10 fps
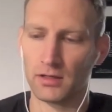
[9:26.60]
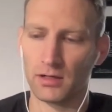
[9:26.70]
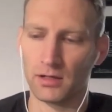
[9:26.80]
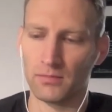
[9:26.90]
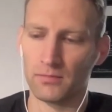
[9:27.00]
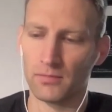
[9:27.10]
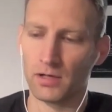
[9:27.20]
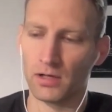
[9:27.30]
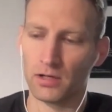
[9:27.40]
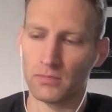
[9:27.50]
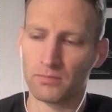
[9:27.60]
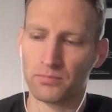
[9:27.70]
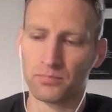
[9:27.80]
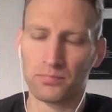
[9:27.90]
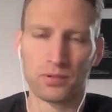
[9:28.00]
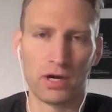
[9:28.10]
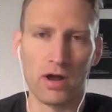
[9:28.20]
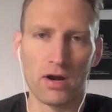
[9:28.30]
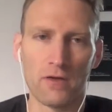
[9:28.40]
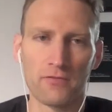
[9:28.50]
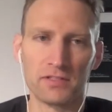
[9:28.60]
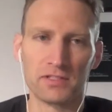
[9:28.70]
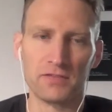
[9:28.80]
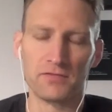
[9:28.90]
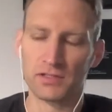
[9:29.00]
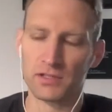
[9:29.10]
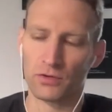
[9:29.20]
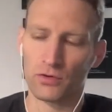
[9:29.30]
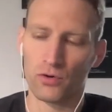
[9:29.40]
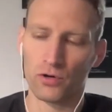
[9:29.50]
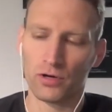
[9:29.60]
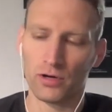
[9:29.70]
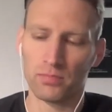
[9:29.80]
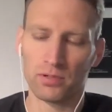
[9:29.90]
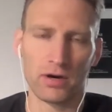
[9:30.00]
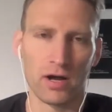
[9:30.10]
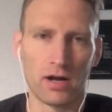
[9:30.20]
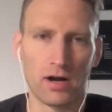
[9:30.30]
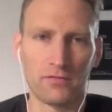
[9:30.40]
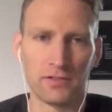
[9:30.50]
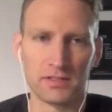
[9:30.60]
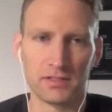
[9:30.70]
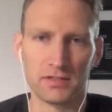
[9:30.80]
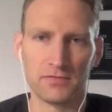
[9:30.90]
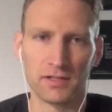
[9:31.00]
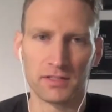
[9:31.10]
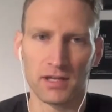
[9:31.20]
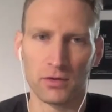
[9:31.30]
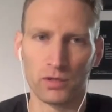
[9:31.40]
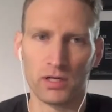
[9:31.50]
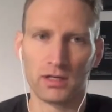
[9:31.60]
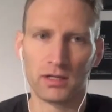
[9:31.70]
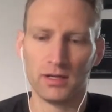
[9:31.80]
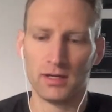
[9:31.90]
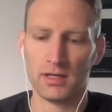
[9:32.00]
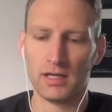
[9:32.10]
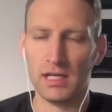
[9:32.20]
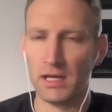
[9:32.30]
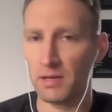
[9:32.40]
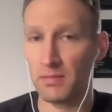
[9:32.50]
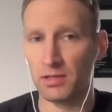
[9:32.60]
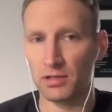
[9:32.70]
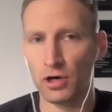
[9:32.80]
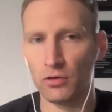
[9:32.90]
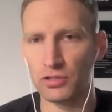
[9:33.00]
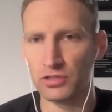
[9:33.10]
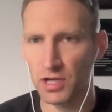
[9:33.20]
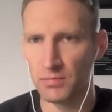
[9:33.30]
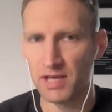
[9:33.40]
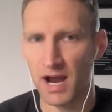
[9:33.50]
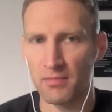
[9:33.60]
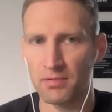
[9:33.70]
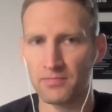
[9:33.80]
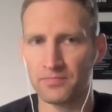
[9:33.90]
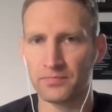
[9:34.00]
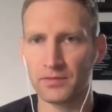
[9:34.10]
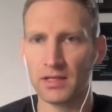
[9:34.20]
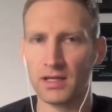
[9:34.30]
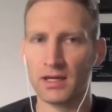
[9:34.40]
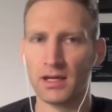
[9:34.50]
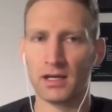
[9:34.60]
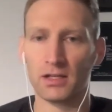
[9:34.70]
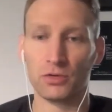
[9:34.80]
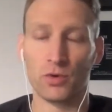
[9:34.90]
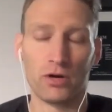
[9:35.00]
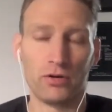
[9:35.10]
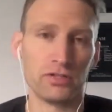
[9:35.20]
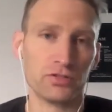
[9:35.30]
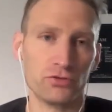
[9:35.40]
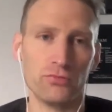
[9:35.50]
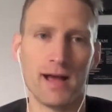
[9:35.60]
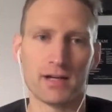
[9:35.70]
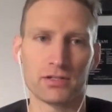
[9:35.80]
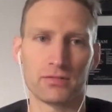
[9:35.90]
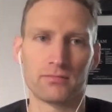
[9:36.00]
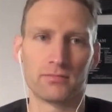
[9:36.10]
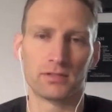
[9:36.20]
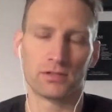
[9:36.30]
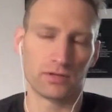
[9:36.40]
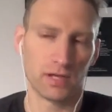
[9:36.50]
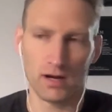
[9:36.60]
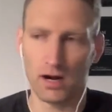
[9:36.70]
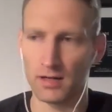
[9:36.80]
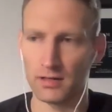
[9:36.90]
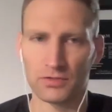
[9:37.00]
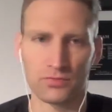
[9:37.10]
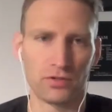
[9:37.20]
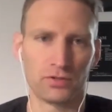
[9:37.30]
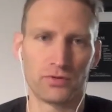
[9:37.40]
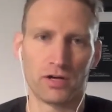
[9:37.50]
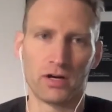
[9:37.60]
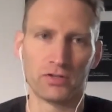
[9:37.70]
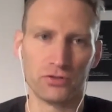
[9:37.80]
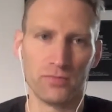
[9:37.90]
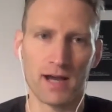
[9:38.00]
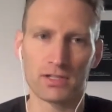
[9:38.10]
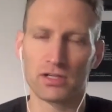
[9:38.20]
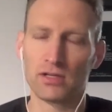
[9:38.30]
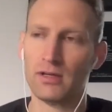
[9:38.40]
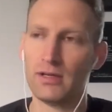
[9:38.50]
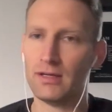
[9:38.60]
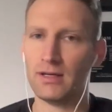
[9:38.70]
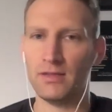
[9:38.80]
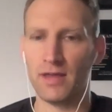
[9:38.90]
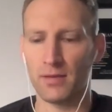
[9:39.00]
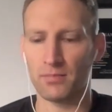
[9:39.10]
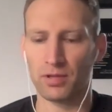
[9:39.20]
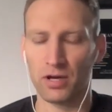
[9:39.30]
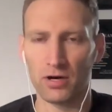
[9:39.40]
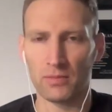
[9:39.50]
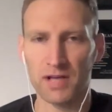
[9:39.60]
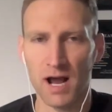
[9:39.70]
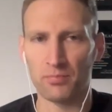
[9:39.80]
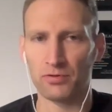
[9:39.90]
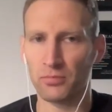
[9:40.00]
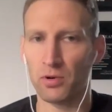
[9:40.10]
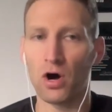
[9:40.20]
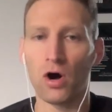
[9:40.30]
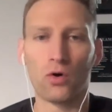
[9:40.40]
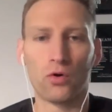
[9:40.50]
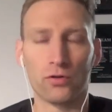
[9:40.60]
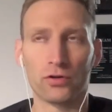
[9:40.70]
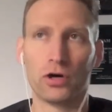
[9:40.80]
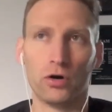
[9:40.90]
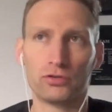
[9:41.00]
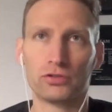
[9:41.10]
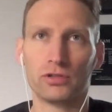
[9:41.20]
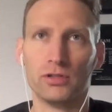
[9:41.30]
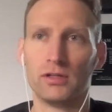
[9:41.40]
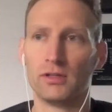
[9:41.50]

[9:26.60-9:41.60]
a player on offense, defense in the corner, a player on offense and defense on the wing, and then maybe the coach is up top and you want to run zoom action. So, okay, all right, let's run our zoom action, and that player up top with the ball, or the coach